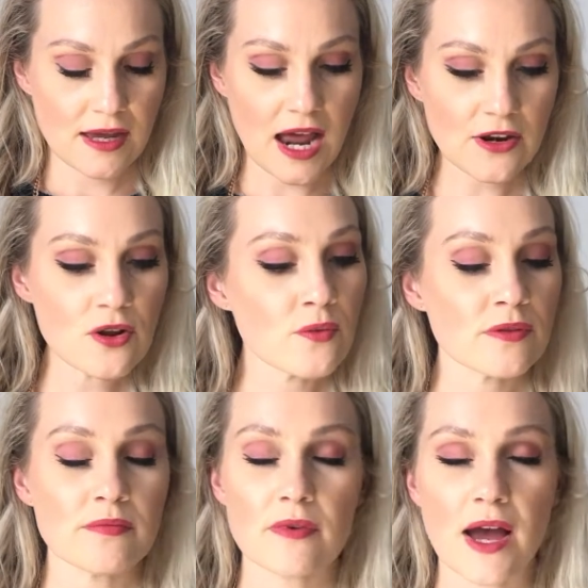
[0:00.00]
I don't
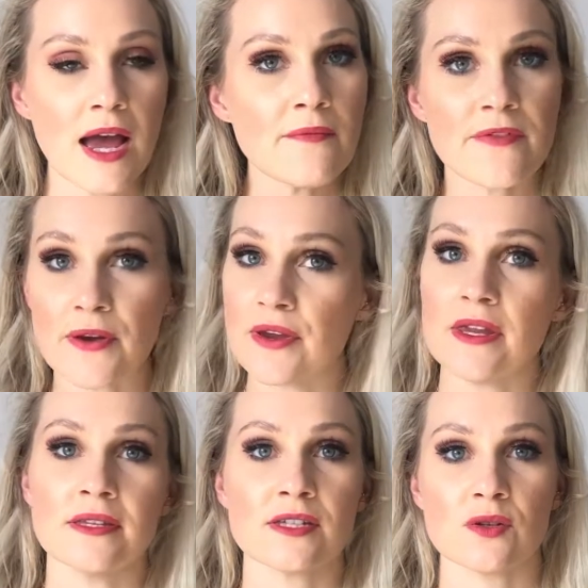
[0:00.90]
know, I'm
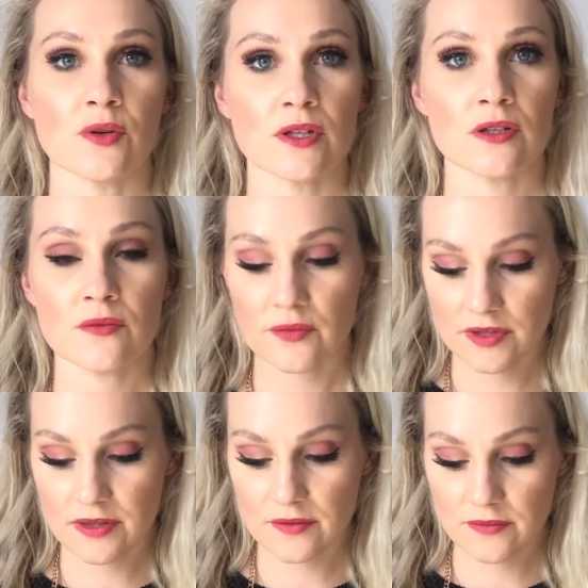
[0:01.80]
very disloyal
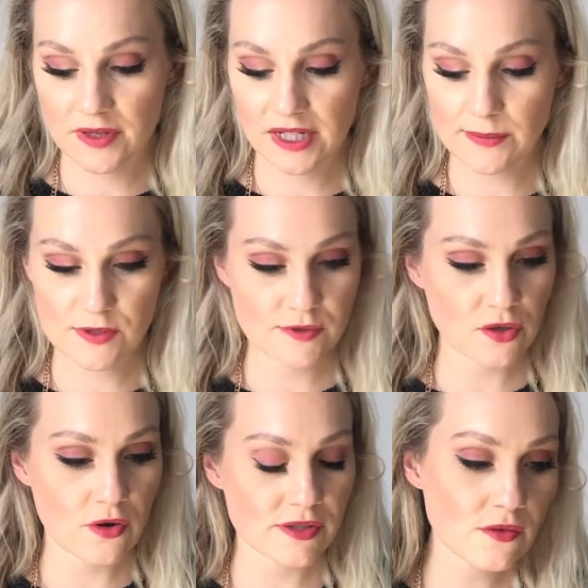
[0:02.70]
when it comes to
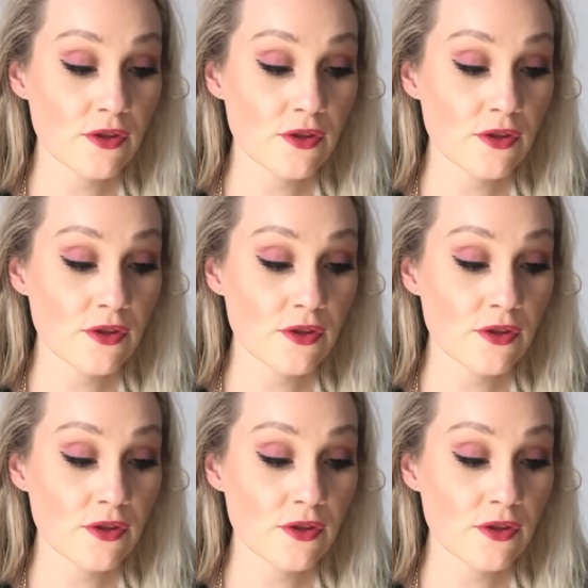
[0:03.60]
mascaras.